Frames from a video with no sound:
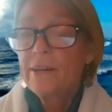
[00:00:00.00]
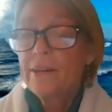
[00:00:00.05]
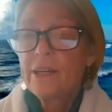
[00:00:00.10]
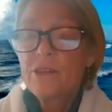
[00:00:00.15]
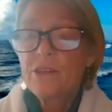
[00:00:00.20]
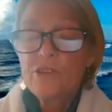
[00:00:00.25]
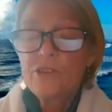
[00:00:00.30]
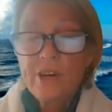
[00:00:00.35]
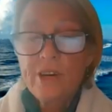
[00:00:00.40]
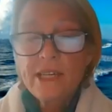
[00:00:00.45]

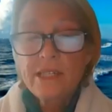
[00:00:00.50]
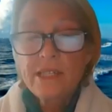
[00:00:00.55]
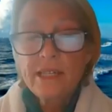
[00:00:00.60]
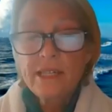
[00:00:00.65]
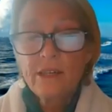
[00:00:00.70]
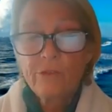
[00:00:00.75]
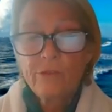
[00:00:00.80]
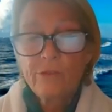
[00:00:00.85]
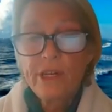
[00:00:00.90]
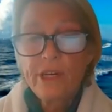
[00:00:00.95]
and
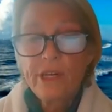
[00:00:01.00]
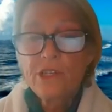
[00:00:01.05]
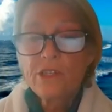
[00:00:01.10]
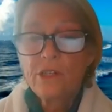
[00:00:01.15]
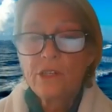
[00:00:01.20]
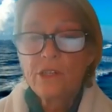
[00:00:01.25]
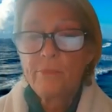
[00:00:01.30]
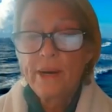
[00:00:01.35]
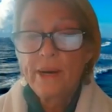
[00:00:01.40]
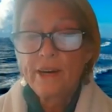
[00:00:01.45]
tracing
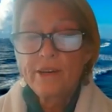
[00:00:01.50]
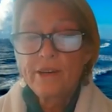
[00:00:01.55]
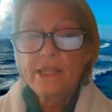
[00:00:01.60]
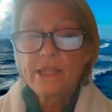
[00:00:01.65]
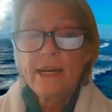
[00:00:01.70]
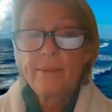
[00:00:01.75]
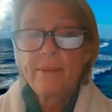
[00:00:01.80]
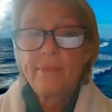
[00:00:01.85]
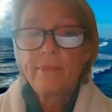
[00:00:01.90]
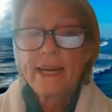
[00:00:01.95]
regional
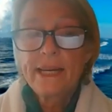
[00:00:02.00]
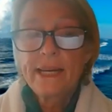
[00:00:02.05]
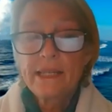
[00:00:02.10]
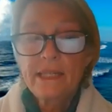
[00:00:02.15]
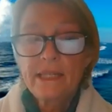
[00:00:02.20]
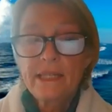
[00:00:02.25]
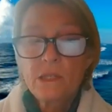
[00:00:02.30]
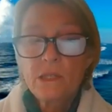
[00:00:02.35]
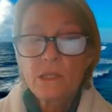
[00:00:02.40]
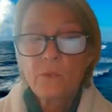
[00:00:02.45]
maritime
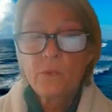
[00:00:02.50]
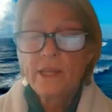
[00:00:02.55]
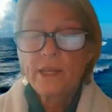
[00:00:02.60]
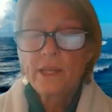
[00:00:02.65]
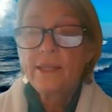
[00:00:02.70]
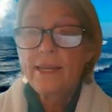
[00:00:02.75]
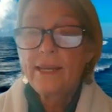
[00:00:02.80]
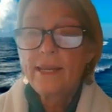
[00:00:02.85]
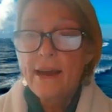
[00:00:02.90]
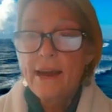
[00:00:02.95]
legacies
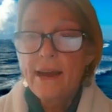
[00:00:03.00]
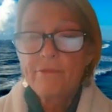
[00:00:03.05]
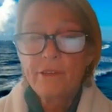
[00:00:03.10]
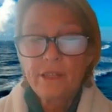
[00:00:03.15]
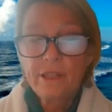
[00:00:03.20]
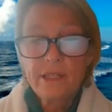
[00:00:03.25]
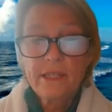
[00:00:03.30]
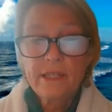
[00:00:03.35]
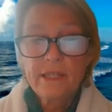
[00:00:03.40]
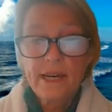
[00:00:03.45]
within the
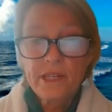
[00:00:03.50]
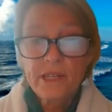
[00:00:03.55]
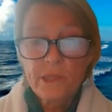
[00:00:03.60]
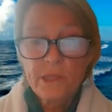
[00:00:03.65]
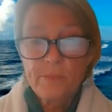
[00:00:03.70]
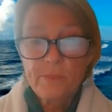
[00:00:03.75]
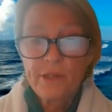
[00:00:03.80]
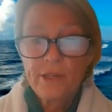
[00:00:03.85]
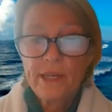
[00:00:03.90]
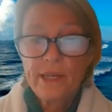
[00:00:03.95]
African
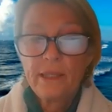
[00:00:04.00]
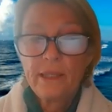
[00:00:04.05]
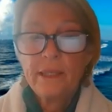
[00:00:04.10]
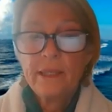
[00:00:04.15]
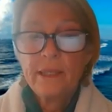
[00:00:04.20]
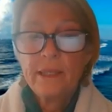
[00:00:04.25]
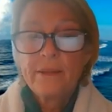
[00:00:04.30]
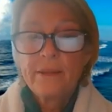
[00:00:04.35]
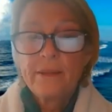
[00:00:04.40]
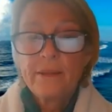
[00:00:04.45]
diaspora
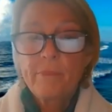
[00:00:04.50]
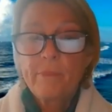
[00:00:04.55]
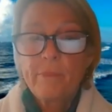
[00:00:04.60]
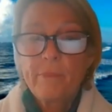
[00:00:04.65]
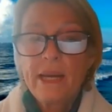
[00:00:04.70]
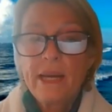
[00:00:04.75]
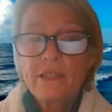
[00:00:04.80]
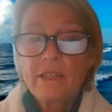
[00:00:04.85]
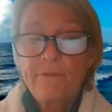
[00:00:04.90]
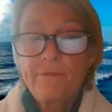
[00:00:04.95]
that
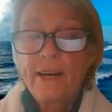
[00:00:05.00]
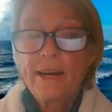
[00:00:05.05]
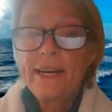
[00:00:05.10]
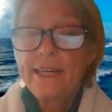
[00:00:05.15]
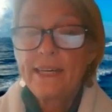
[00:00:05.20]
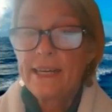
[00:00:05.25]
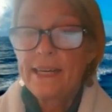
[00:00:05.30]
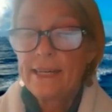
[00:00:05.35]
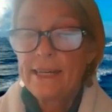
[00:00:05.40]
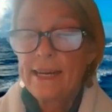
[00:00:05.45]
may
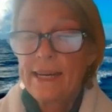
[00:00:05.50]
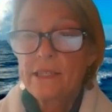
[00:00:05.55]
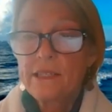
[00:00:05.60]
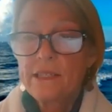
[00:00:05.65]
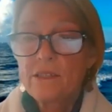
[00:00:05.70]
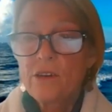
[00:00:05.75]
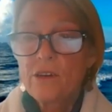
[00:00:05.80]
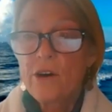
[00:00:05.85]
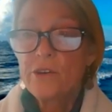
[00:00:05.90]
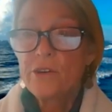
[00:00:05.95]
define
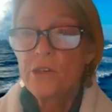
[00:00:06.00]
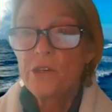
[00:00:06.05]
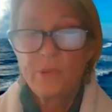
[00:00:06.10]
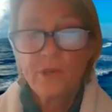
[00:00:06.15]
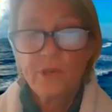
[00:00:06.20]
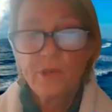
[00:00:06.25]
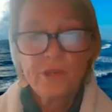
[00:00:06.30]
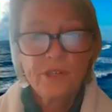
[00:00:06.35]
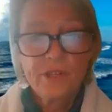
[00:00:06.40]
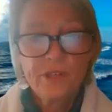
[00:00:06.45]
neglected
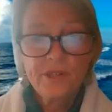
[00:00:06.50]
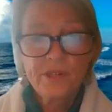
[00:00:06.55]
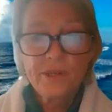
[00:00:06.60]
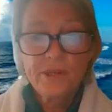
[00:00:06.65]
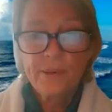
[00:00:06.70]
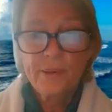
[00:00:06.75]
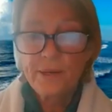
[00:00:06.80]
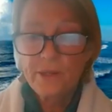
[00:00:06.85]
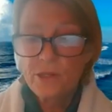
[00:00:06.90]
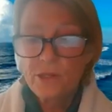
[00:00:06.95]
contributions
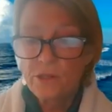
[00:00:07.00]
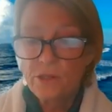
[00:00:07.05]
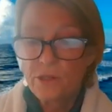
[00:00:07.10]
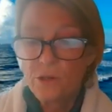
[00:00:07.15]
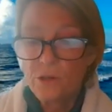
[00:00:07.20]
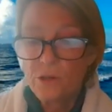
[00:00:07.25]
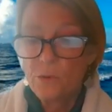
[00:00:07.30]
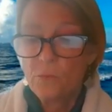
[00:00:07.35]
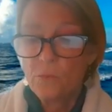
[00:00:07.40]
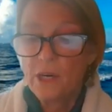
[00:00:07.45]
to the
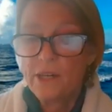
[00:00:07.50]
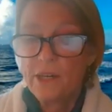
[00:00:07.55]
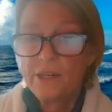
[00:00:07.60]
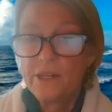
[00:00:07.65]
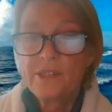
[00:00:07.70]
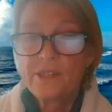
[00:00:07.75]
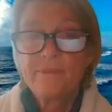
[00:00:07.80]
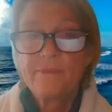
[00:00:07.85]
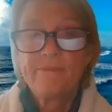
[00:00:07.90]
New World.